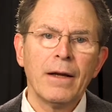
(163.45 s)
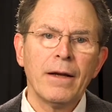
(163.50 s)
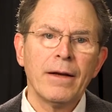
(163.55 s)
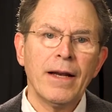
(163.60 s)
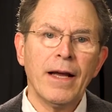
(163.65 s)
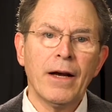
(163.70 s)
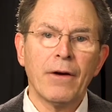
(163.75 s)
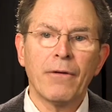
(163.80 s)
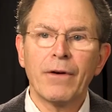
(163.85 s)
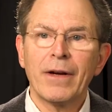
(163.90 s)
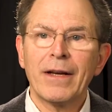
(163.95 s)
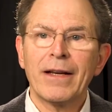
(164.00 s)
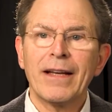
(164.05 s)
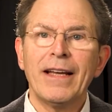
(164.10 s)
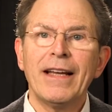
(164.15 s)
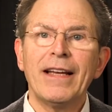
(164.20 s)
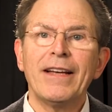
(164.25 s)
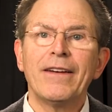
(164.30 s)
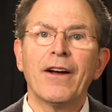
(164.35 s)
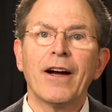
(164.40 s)
Now,
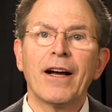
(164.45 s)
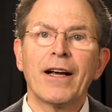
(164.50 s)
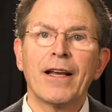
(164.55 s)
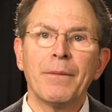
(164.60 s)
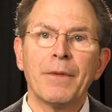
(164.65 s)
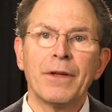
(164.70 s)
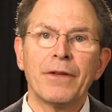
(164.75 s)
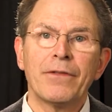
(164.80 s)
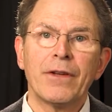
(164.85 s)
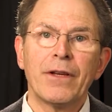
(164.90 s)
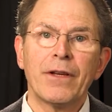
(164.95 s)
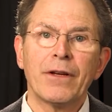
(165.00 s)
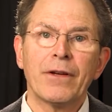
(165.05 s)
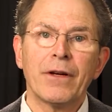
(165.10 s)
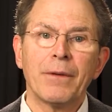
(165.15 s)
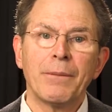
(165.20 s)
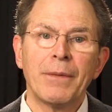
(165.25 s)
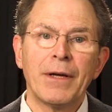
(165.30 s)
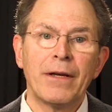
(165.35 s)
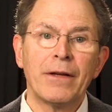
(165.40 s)
key documents that you're
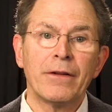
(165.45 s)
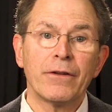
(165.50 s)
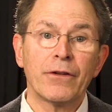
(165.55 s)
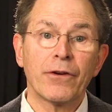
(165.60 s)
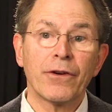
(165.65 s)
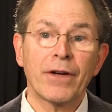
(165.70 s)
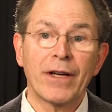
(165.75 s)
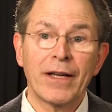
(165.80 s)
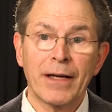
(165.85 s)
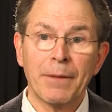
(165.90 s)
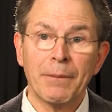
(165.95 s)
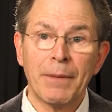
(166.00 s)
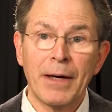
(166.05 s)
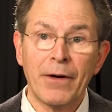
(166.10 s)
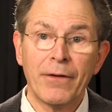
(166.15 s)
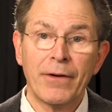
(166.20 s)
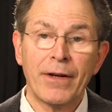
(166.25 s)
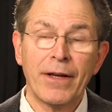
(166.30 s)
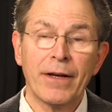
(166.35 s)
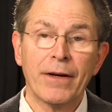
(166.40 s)
going to be learning
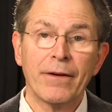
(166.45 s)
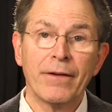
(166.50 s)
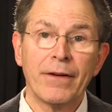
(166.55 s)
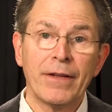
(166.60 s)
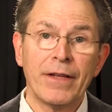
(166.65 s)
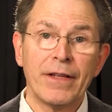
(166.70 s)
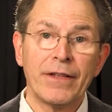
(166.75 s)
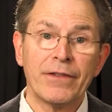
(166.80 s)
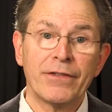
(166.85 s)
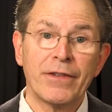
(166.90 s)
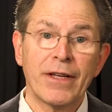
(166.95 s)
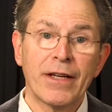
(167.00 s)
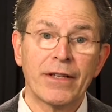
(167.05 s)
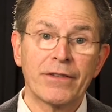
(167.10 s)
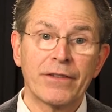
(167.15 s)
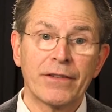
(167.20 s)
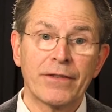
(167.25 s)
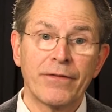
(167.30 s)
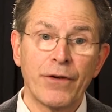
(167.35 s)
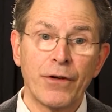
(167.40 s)
about here in these
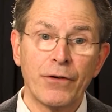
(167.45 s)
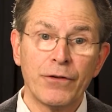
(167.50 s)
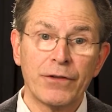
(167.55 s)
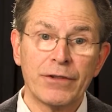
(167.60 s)
next few